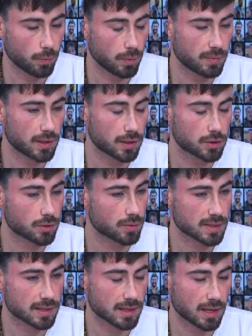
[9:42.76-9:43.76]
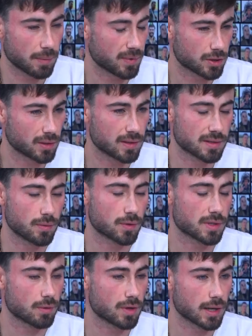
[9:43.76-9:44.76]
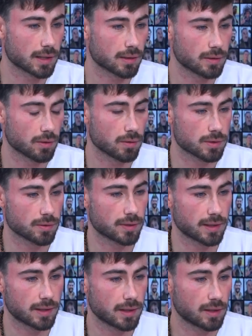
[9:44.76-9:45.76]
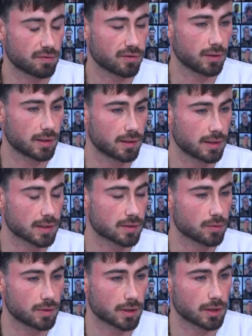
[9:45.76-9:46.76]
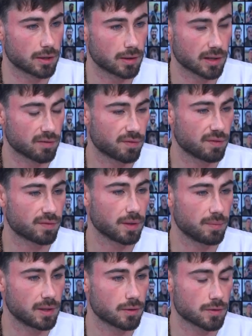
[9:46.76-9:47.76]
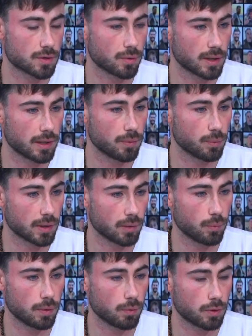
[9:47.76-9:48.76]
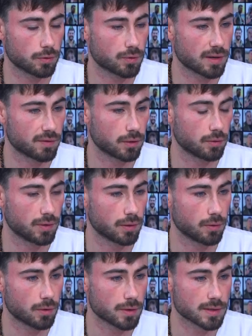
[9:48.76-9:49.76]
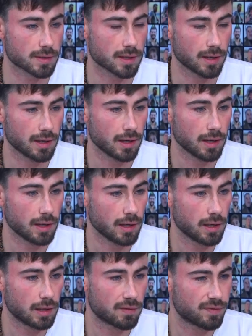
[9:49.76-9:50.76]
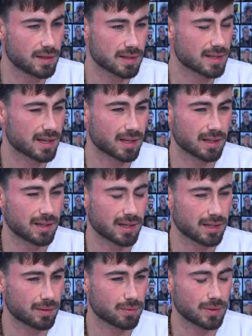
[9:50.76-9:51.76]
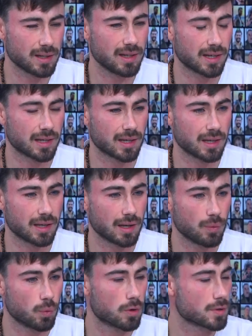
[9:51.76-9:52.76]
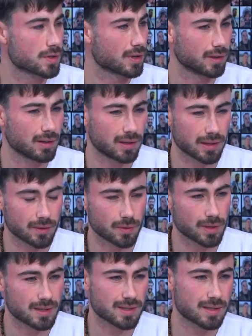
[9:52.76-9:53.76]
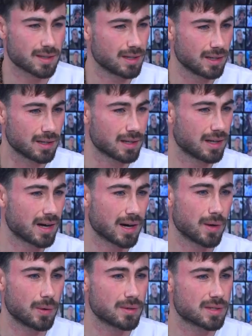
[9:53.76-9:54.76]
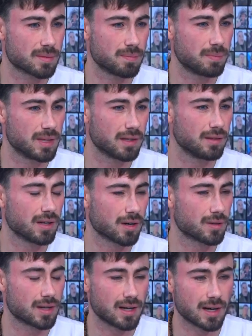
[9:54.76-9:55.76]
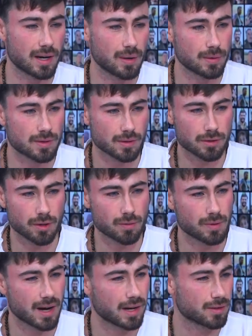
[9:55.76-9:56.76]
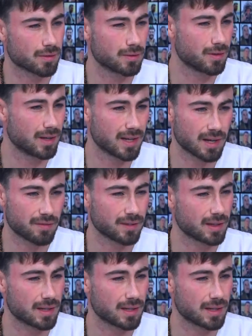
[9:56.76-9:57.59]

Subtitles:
managed to escape. Actually, there was a rocket also that had fallen next to the car, like 50 meters away, while we were driving to the north. it feels like really like a war zone. Like you could see clouds, big dark clouds on your right, on your left, and